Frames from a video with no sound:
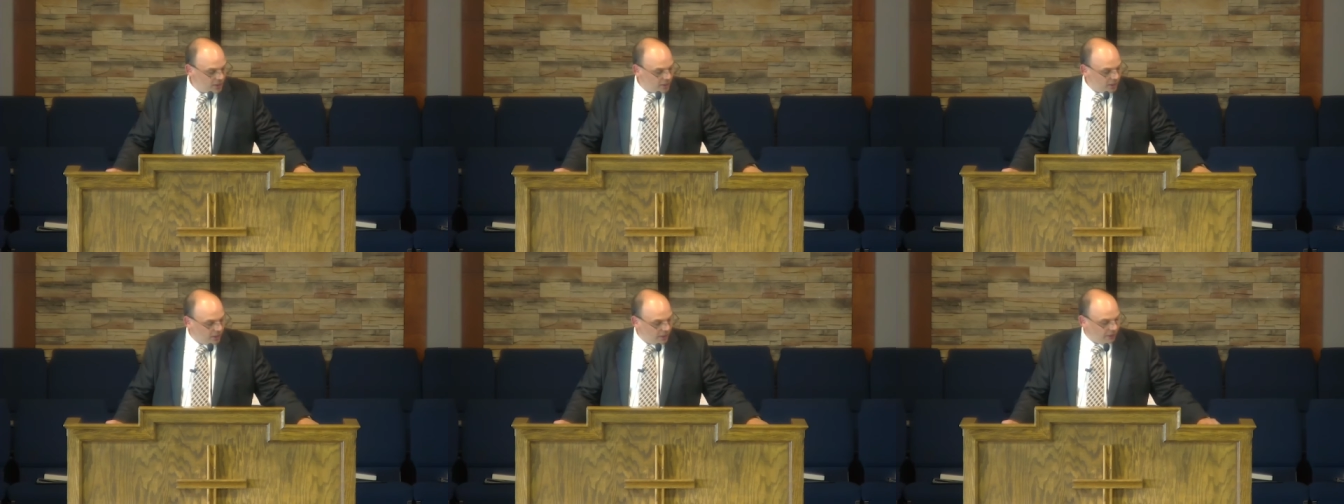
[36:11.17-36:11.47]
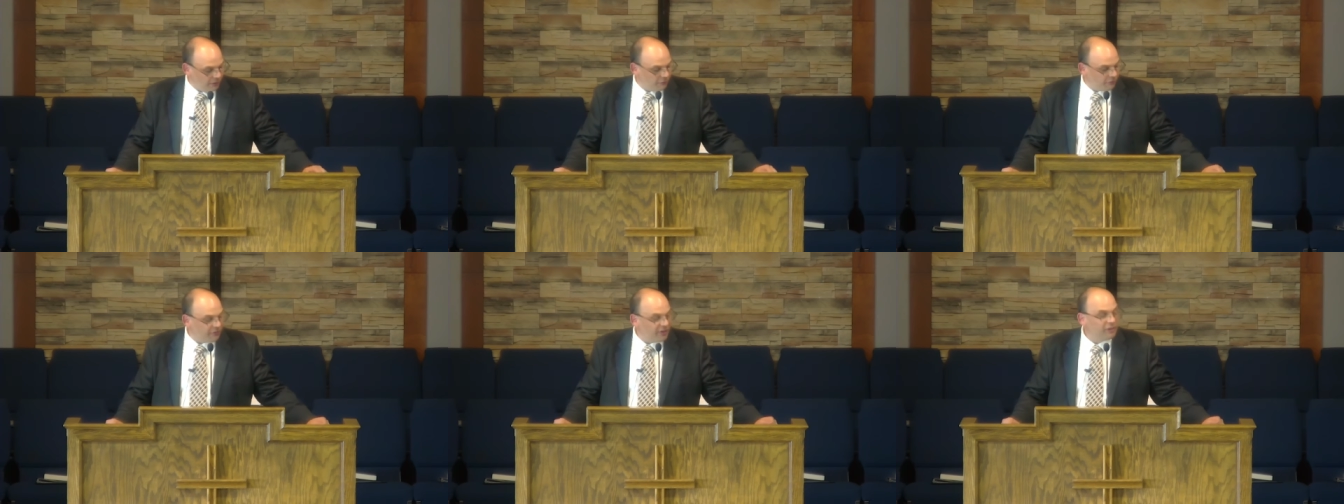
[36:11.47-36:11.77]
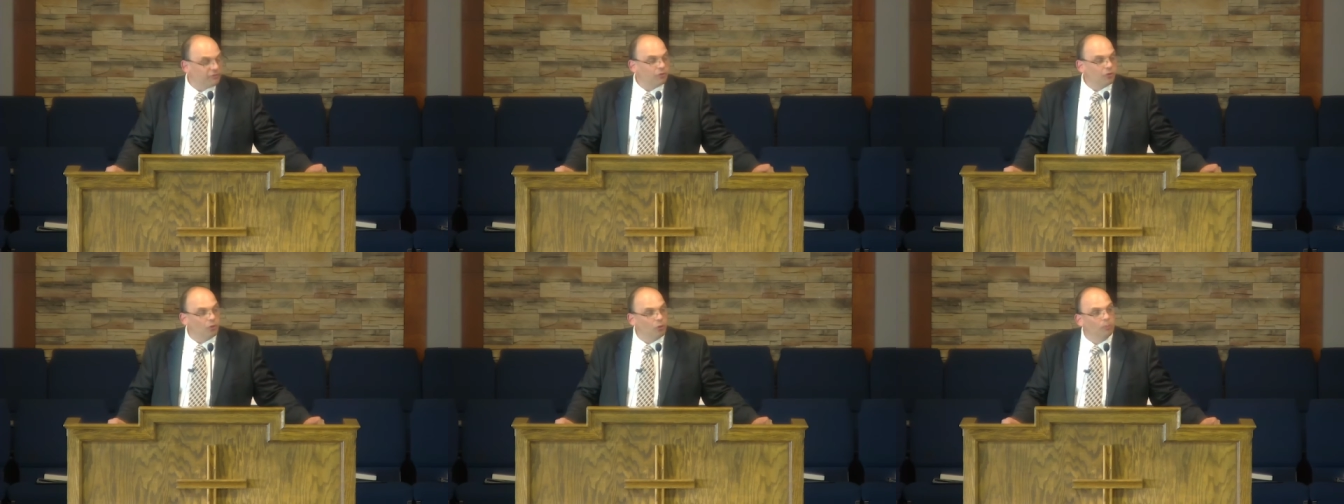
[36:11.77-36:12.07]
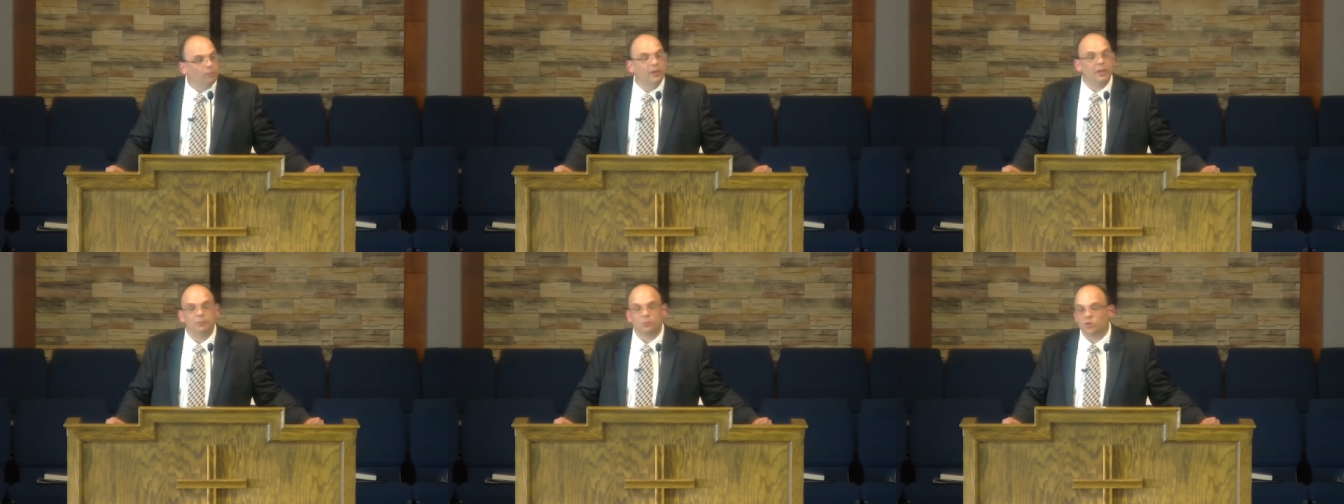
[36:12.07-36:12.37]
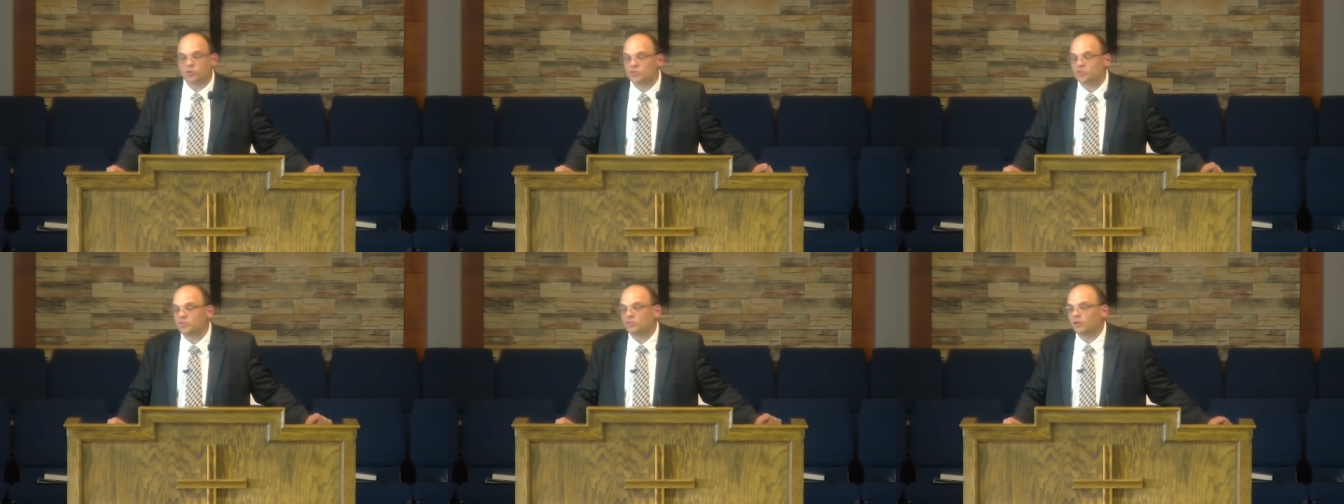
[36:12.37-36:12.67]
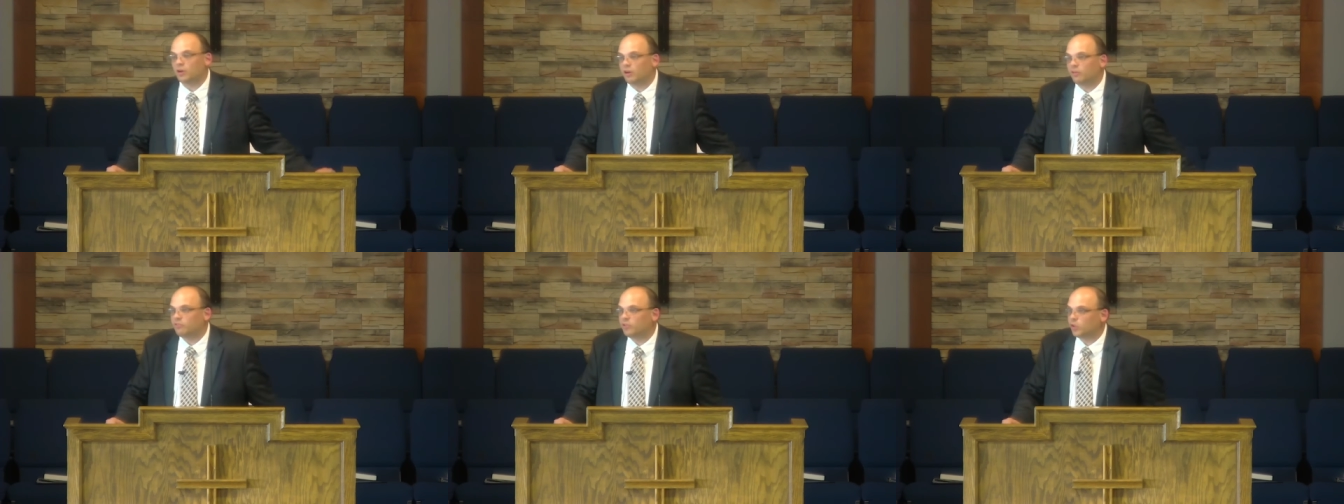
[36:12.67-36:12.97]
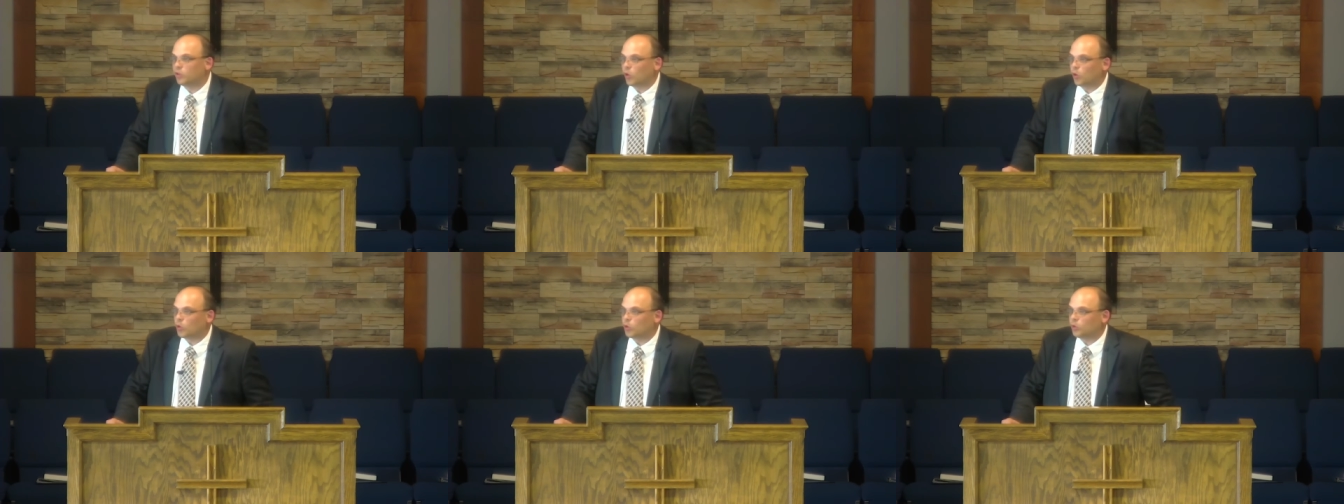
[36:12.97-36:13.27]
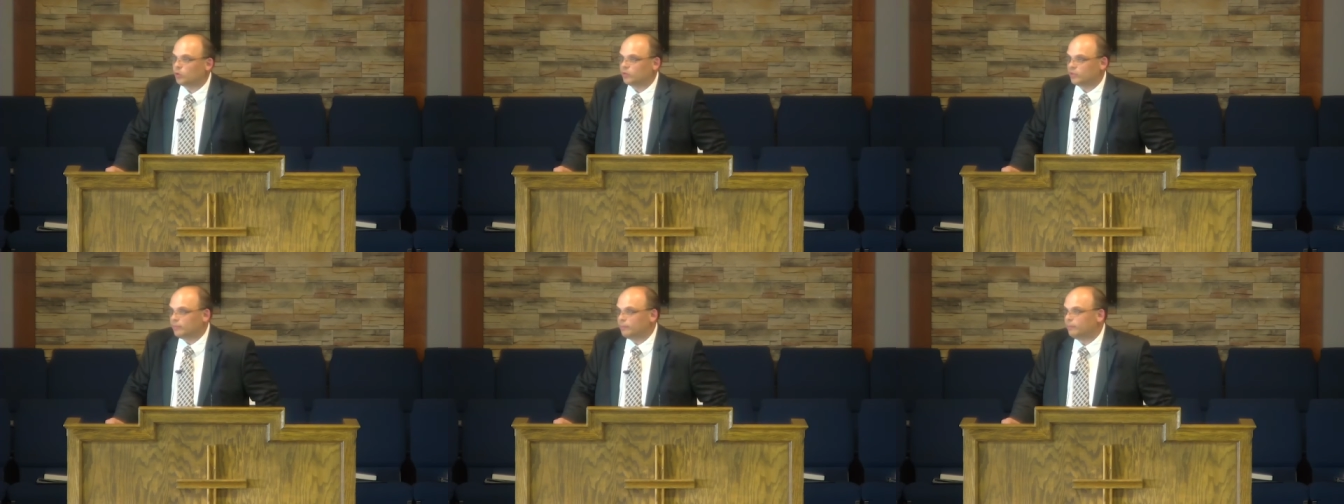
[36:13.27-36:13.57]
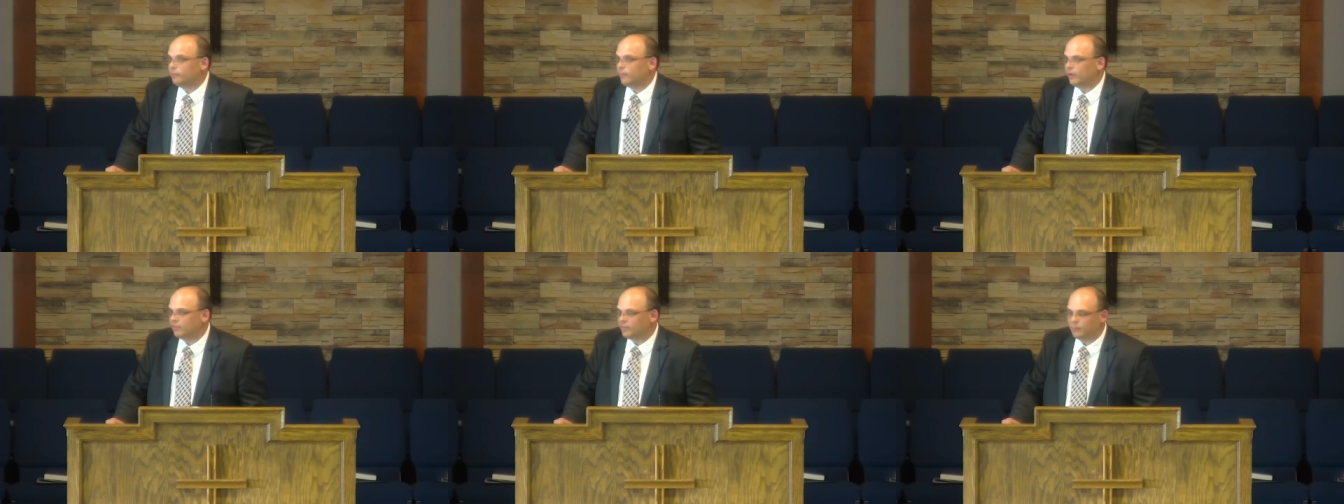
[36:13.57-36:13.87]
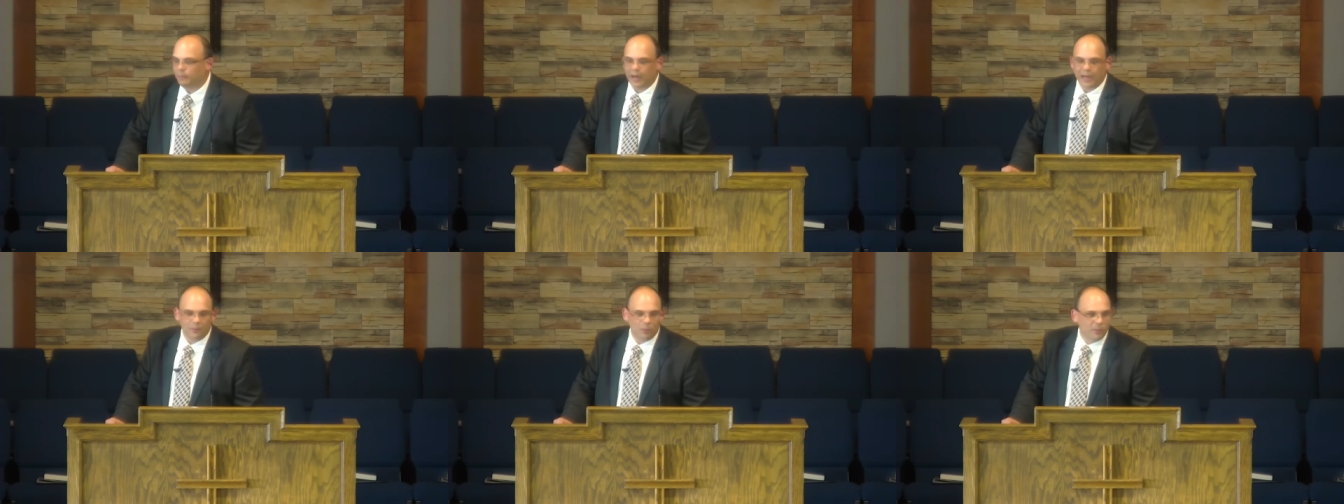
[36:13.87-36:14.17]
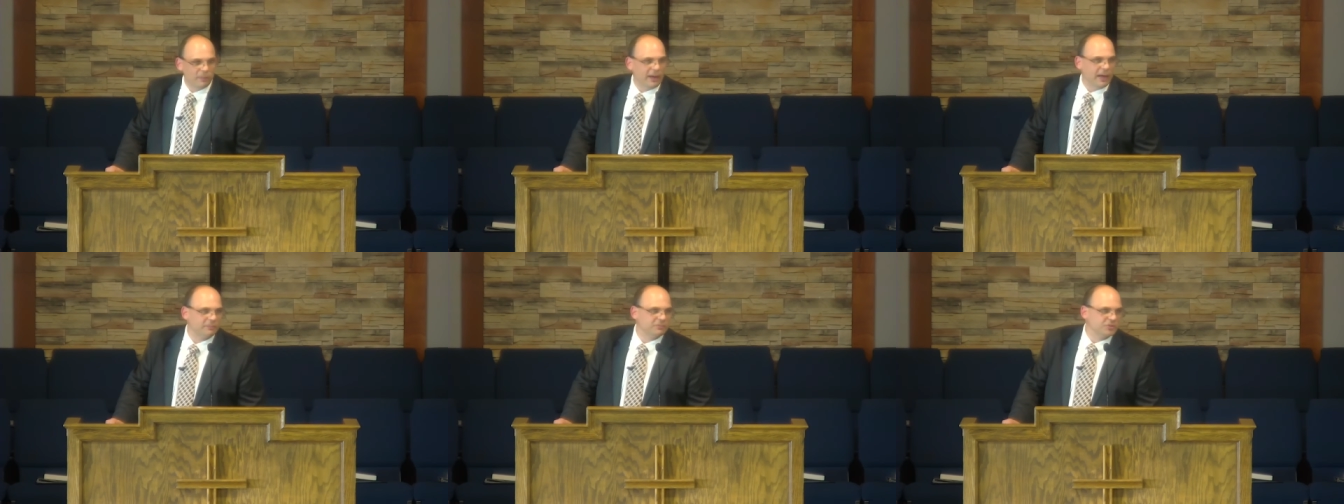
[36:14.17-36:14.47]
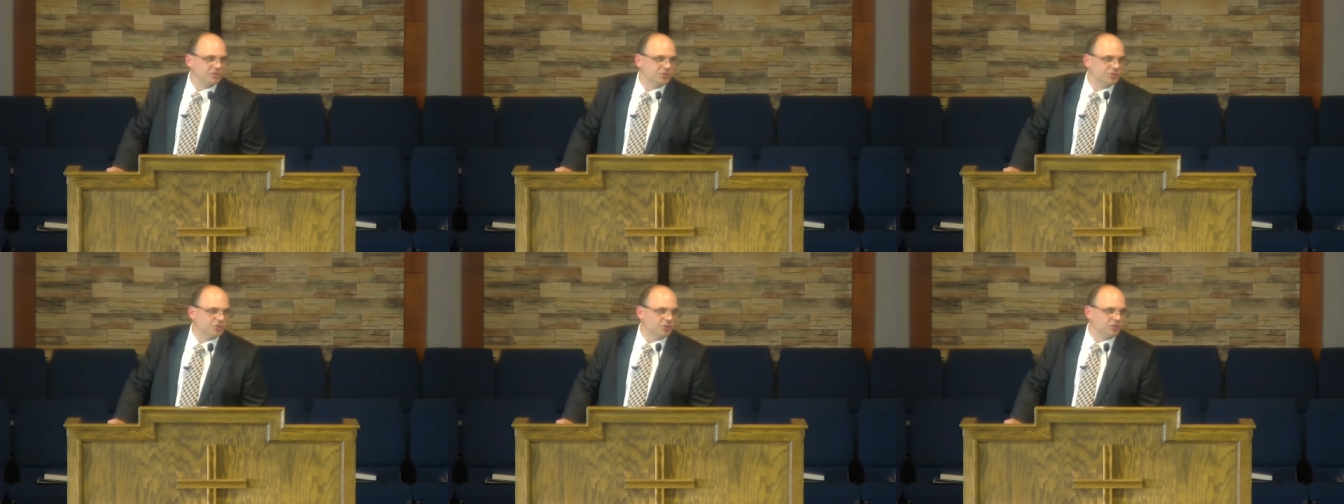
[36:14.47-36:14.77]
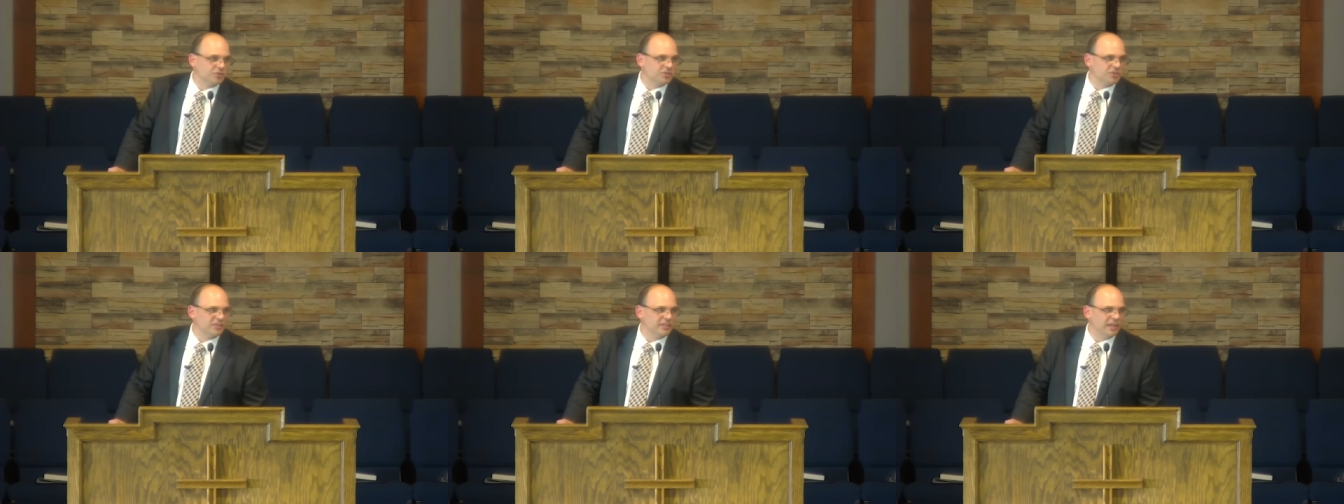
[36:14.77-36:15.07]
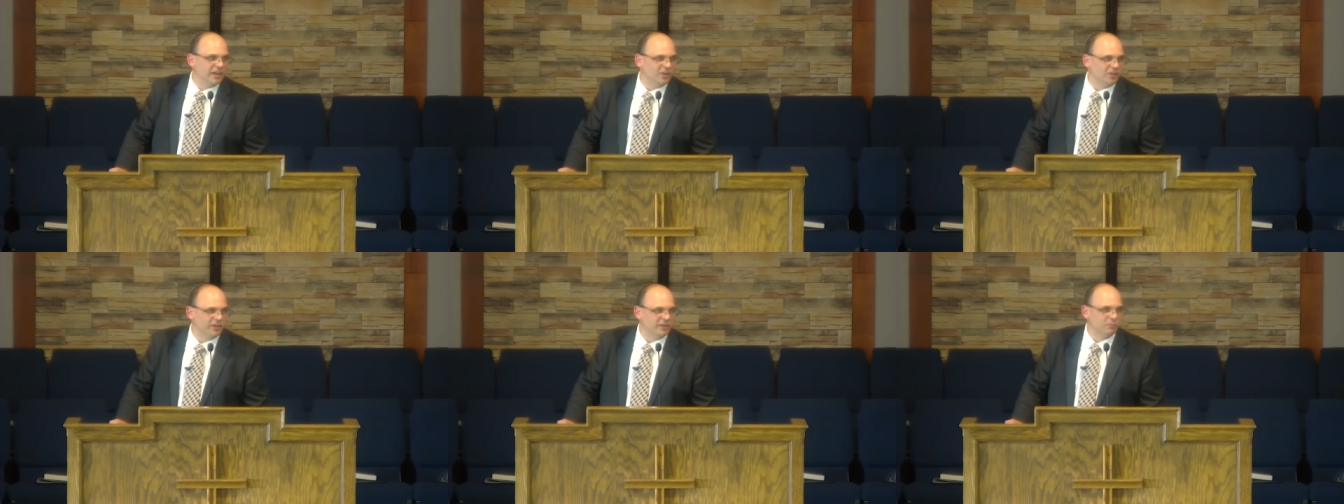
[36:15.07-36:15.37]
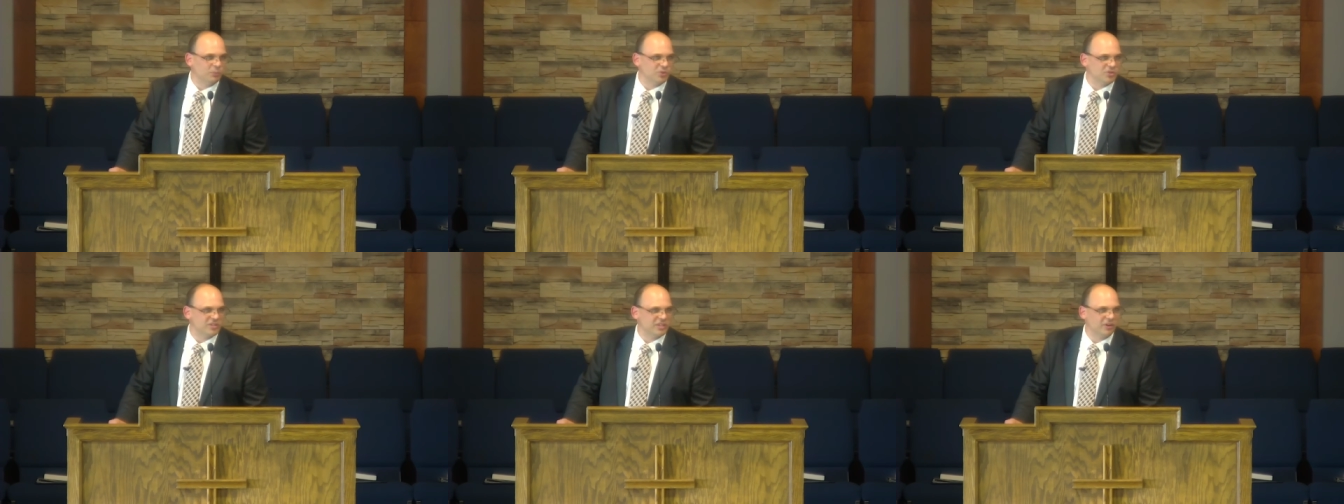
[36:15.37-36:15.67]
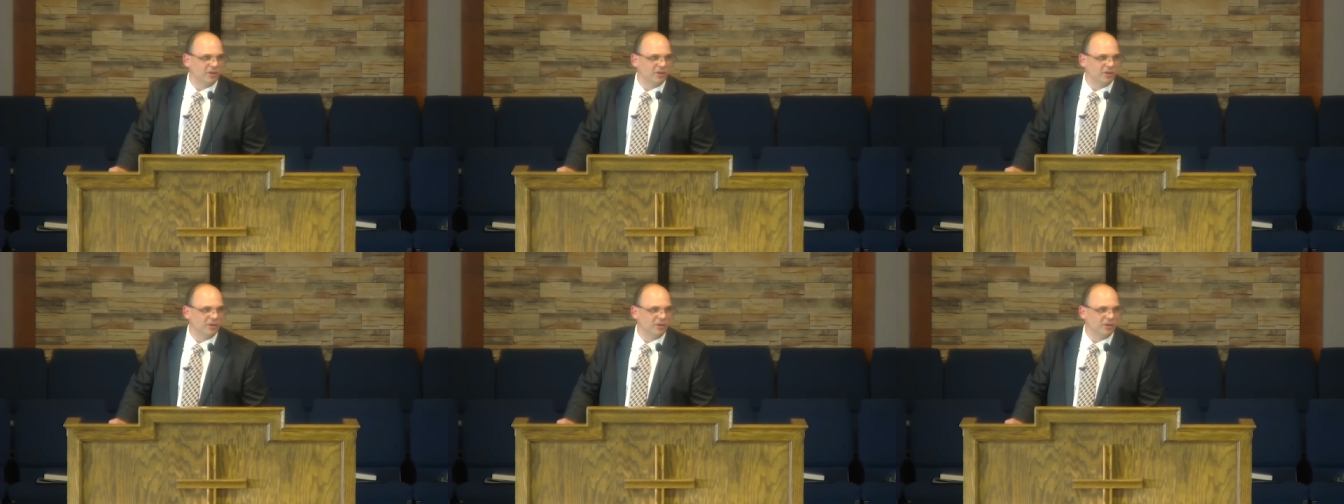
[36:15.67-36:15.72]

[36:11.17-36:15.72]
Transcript: uh, faithful members of the local of the Bible Baptist Church down in Brazil.